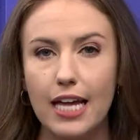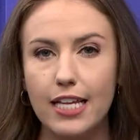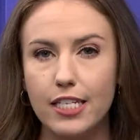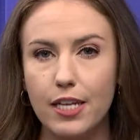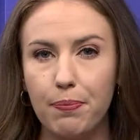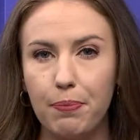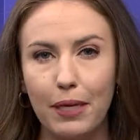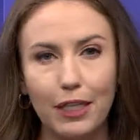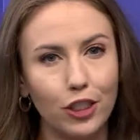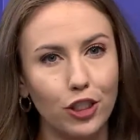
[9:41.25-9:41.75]
It's
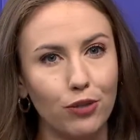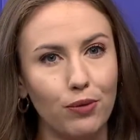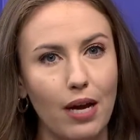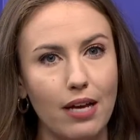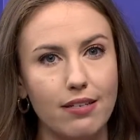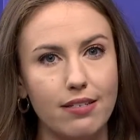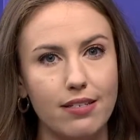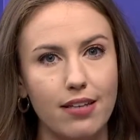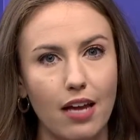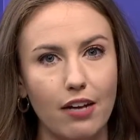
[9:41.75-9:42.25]
a
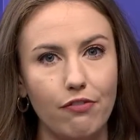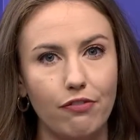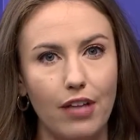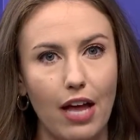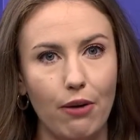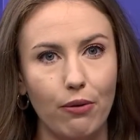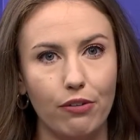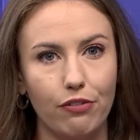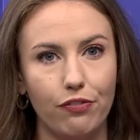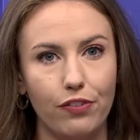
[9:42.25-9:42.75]
picturesque
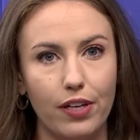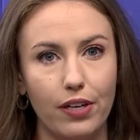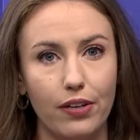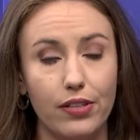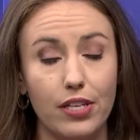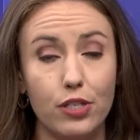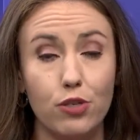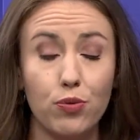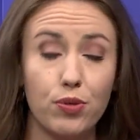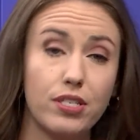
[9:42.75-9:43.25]
sunflower field
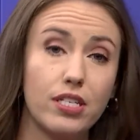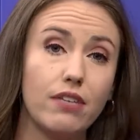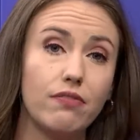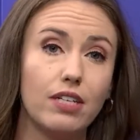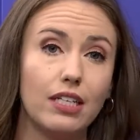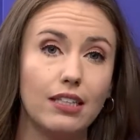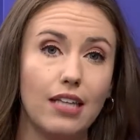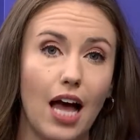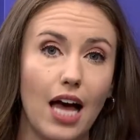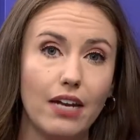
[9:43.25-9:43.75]
that's received
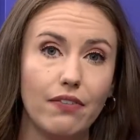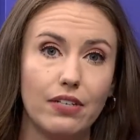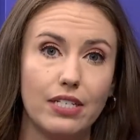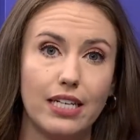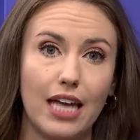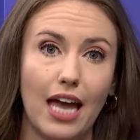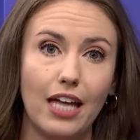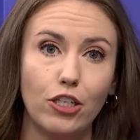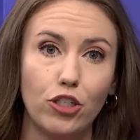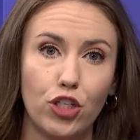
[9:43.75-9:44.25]
a lot of
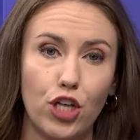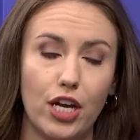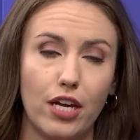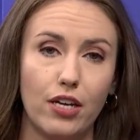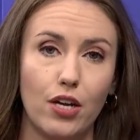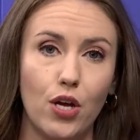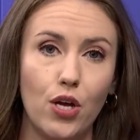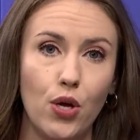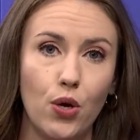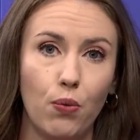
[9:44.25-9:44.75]
attention.
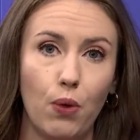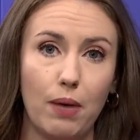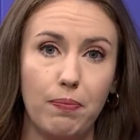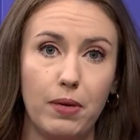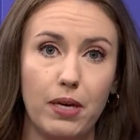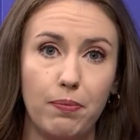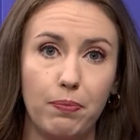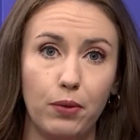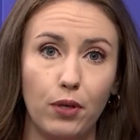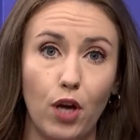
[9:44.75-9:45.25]
Why
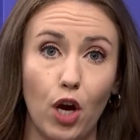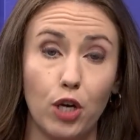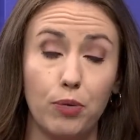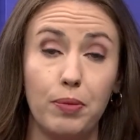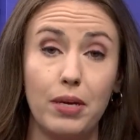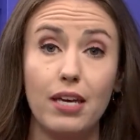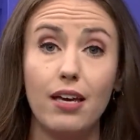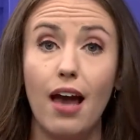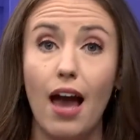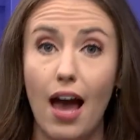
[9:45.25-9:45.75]
people are
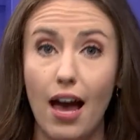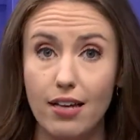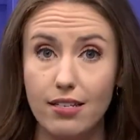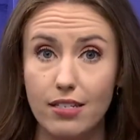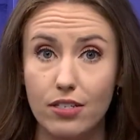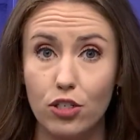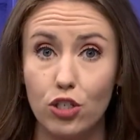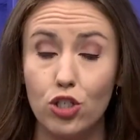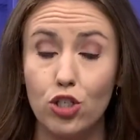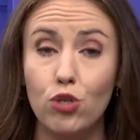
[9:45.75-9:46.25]
being
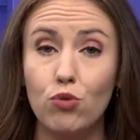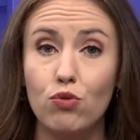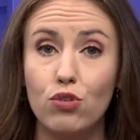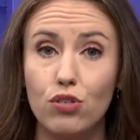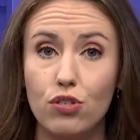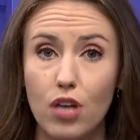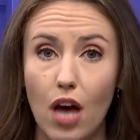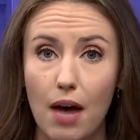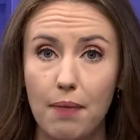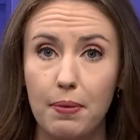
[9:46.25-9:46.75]
asked to
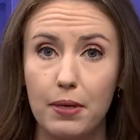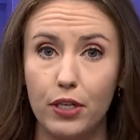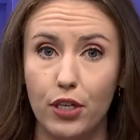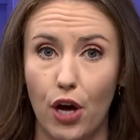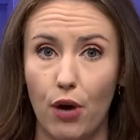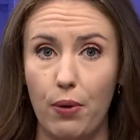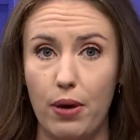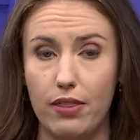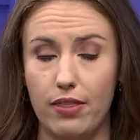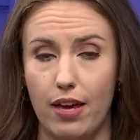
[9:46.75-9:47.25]
stop
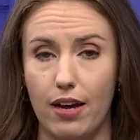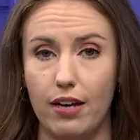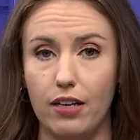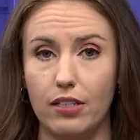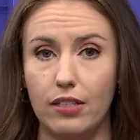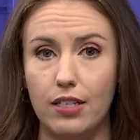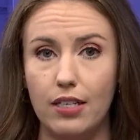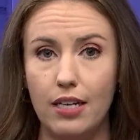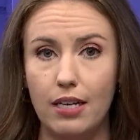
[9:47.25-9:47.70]
going there.